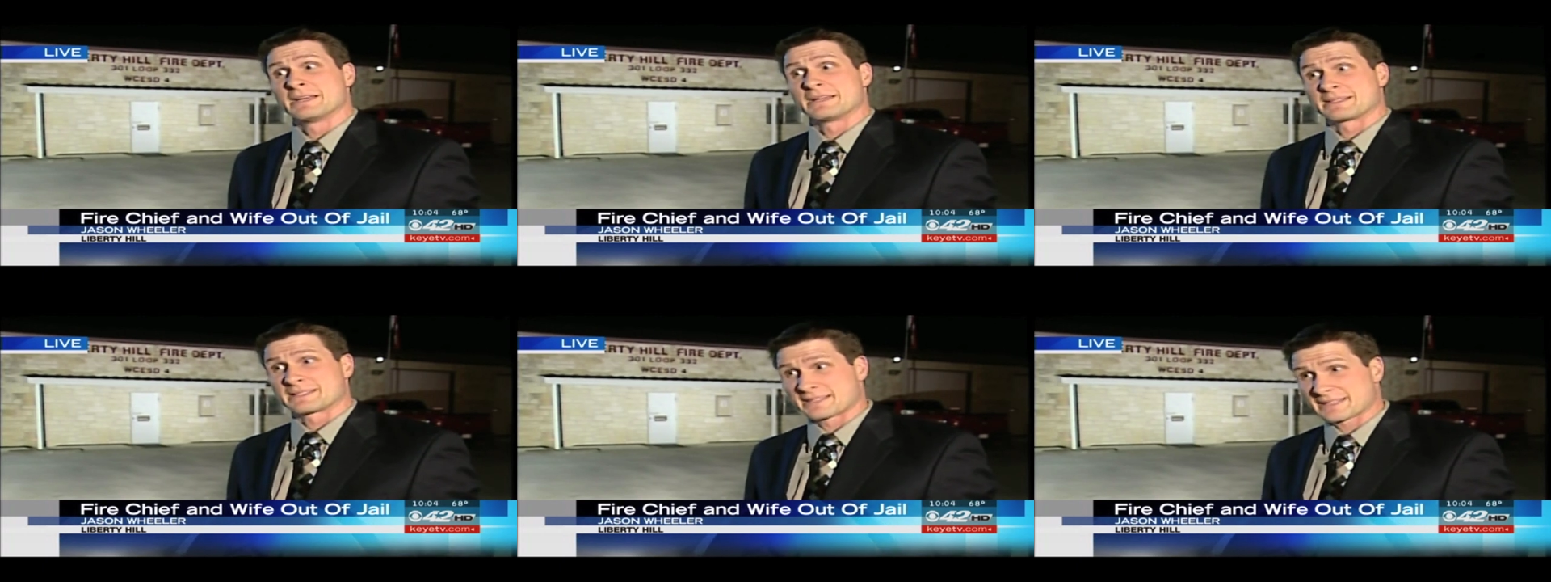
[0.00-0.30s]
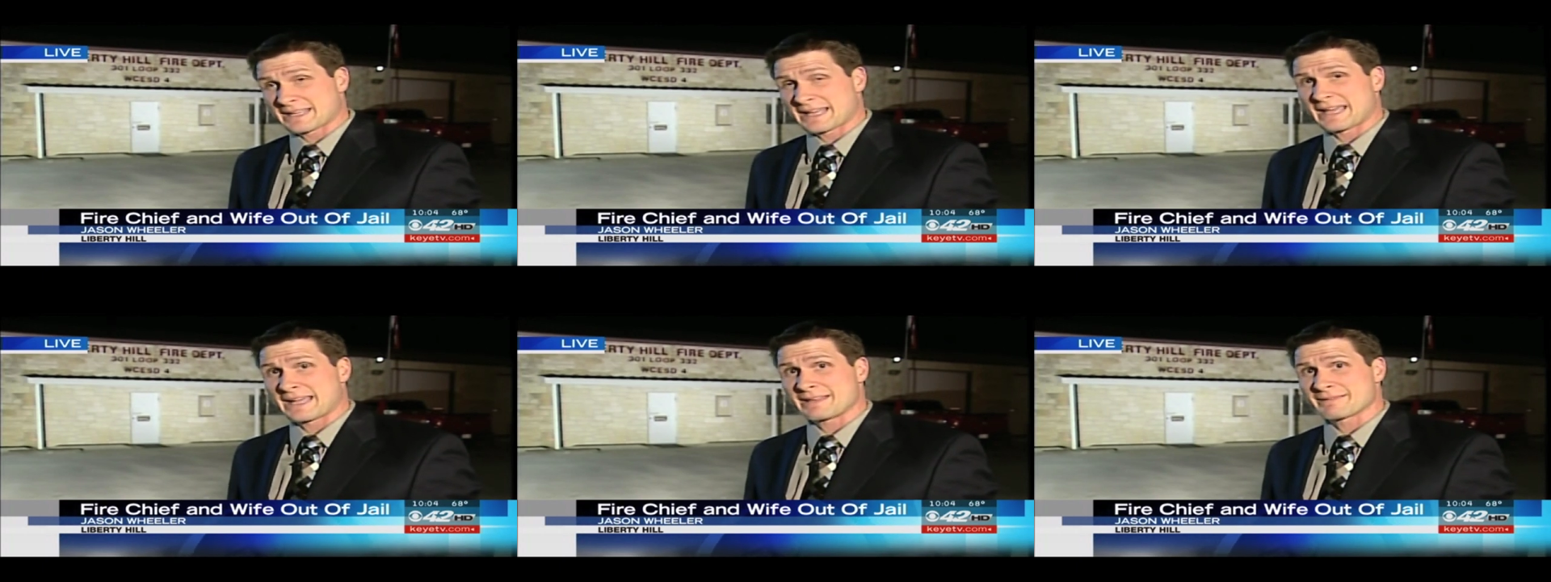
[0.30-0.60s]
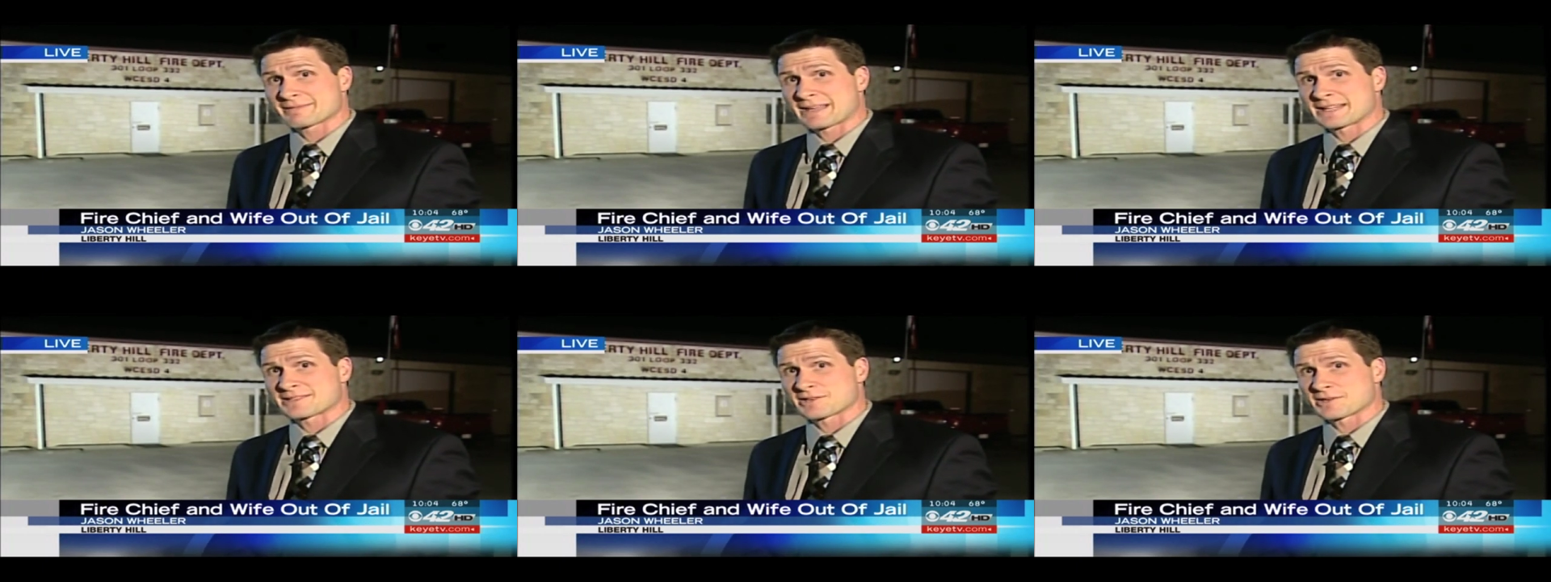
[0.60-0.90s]
Today,
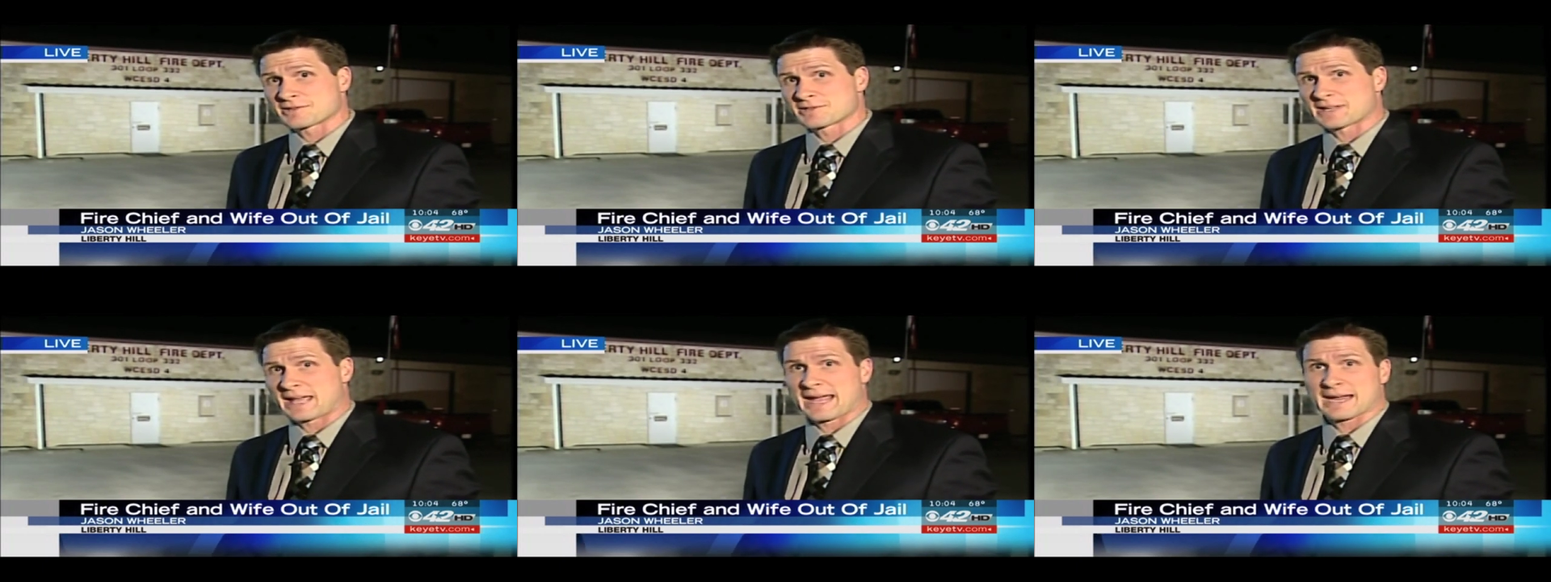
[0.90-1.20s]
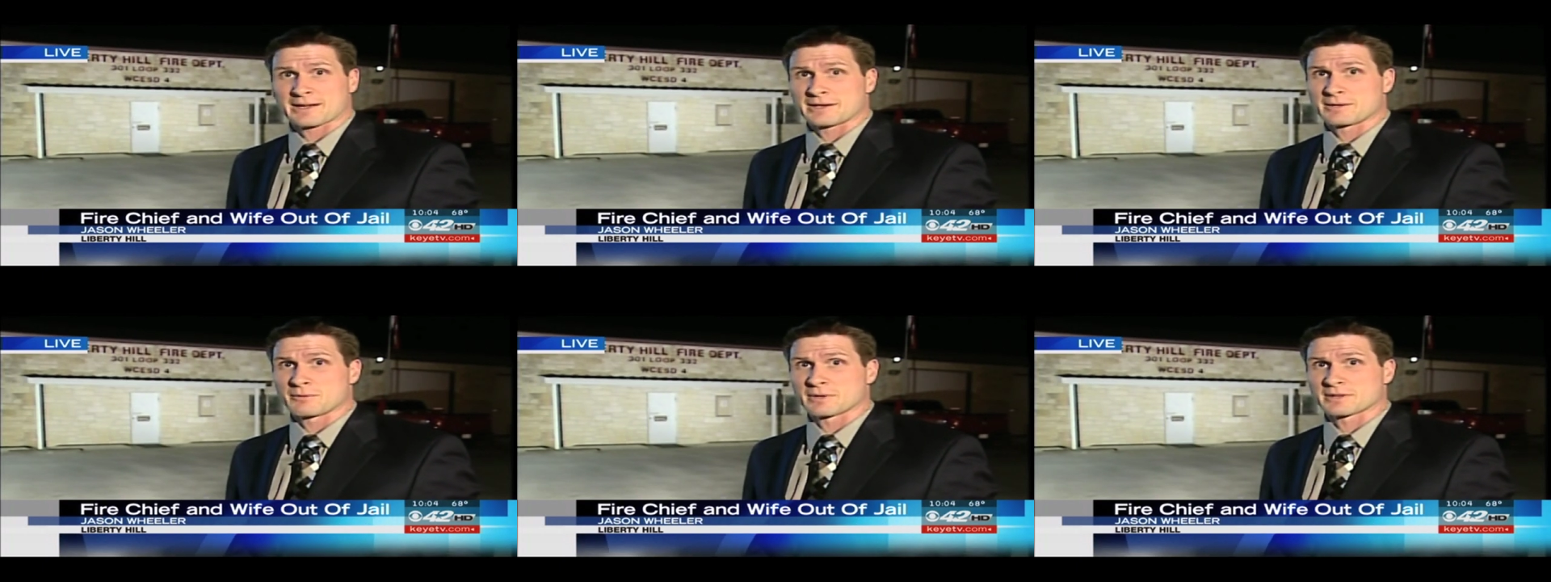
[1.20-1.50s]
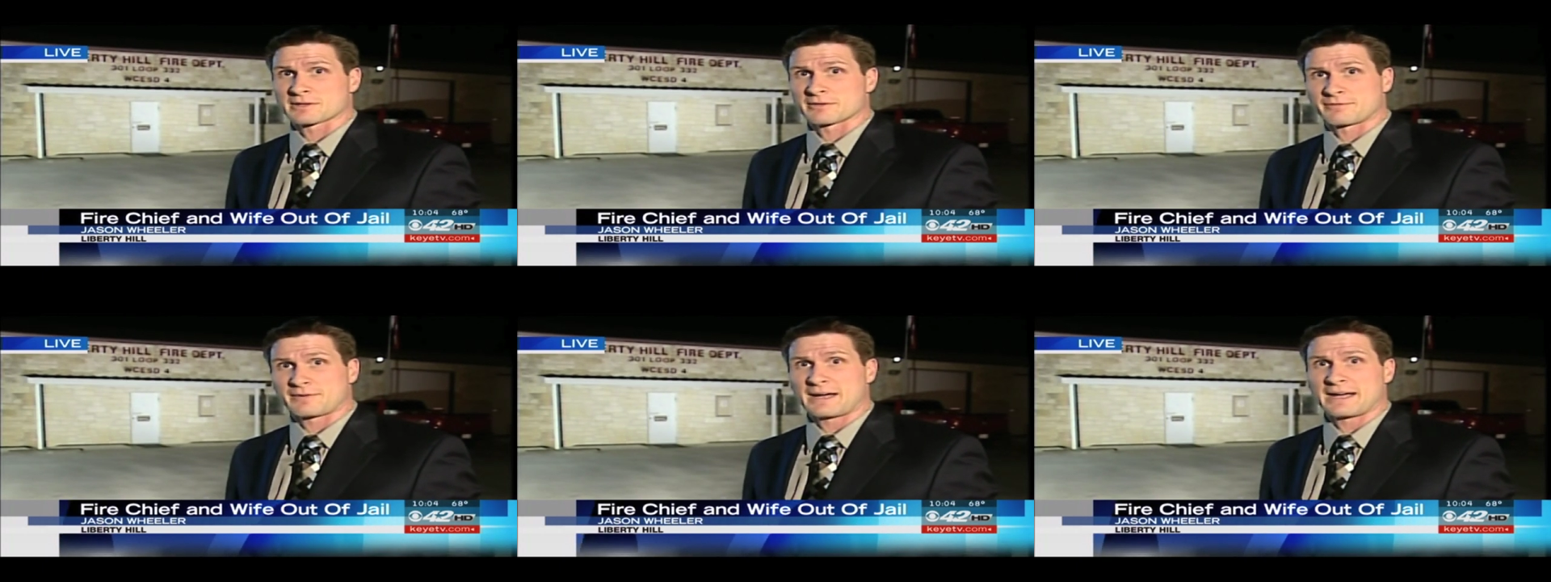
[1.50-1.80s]
that's exactly what
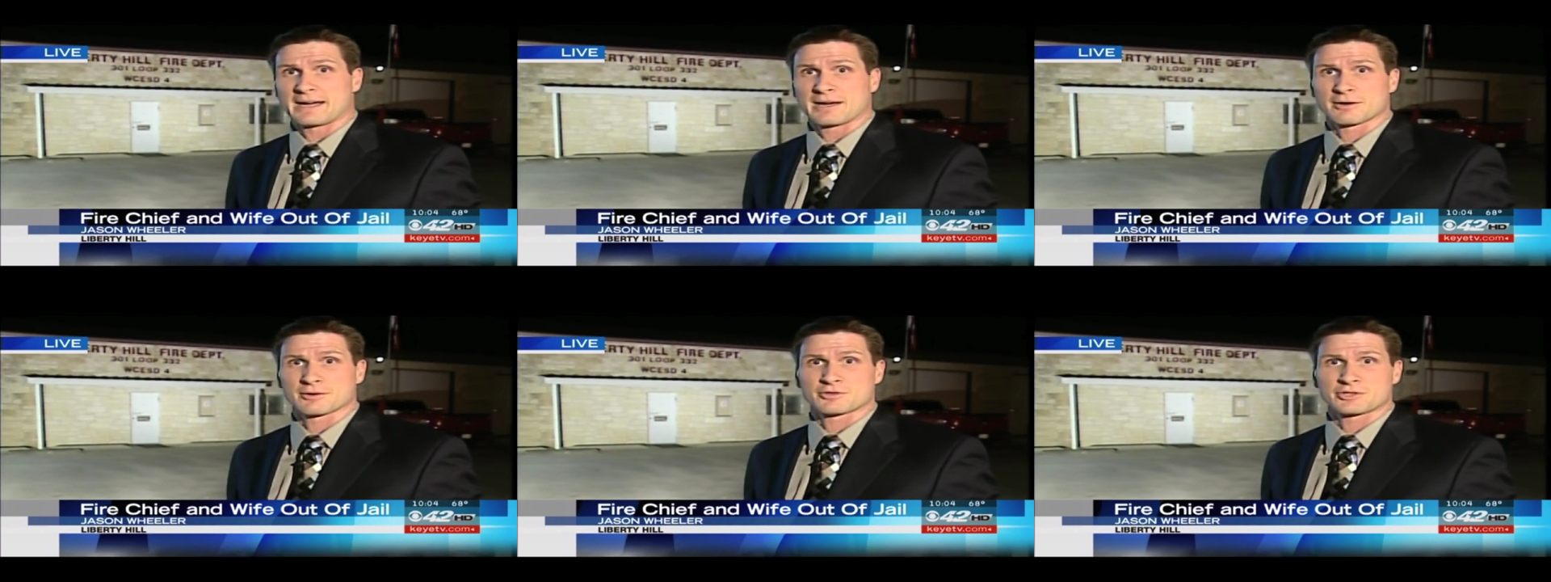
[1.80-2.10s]
the fire